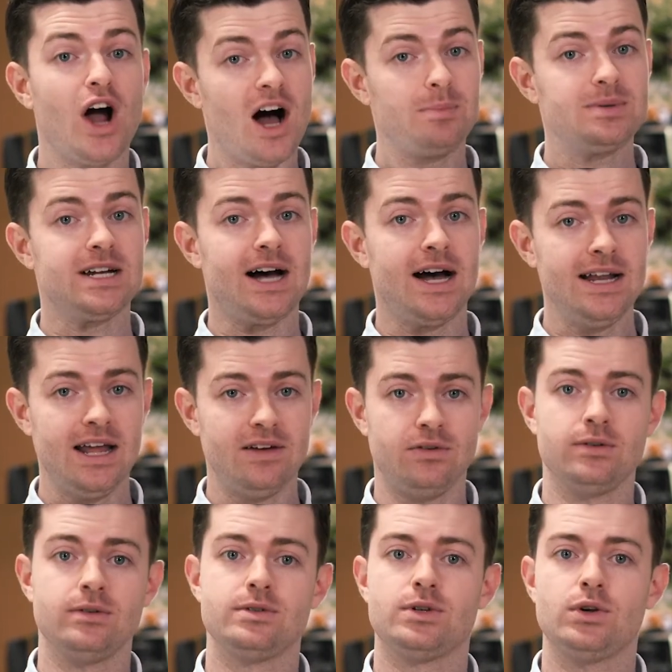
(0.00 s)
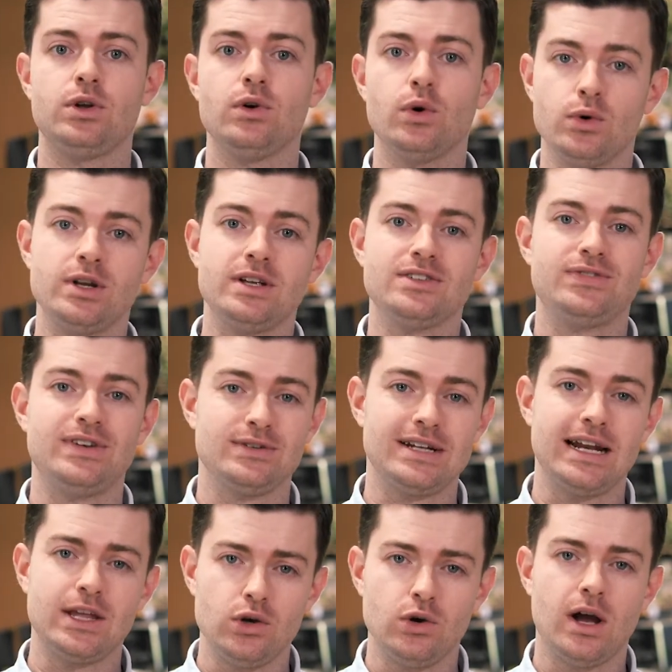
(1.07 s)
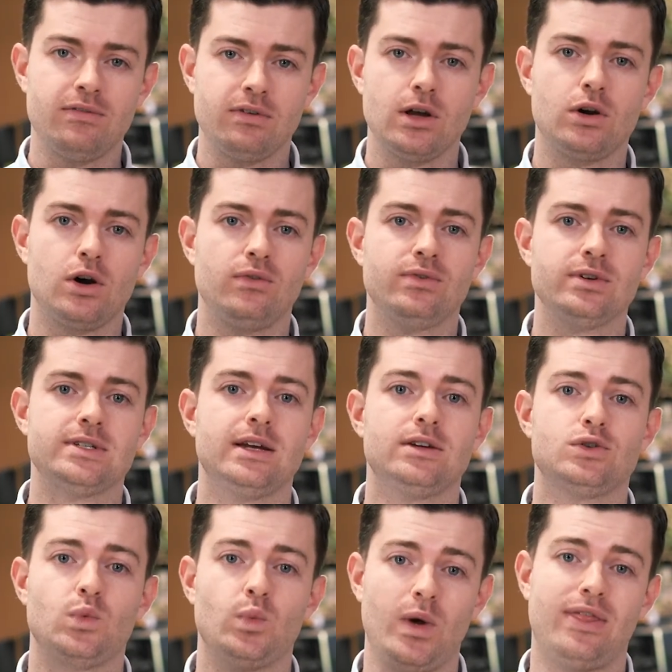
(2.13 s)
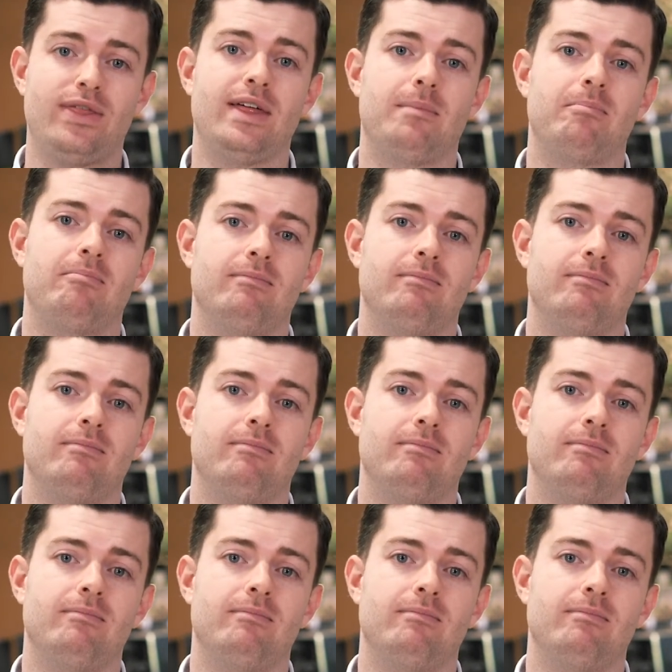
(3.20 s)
up to eye level so your audience feels like you're having a conversation with them.